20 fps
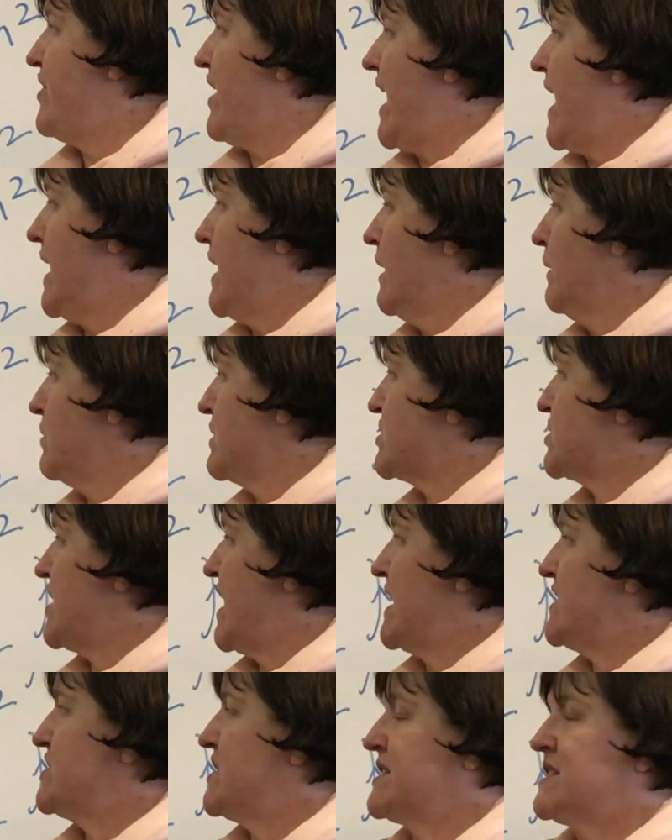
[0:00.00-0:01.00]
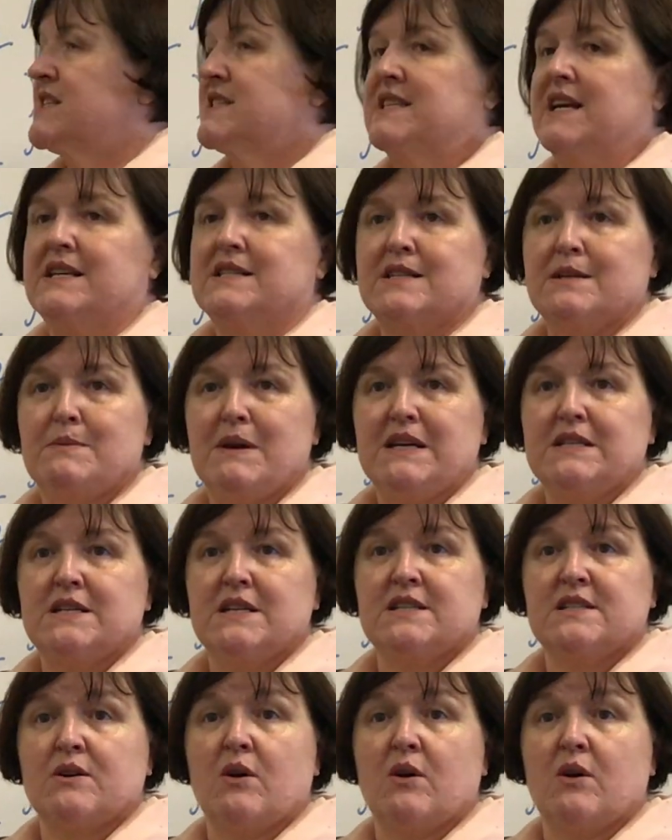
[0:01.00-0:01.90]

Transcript: Then I would change it to centimetres,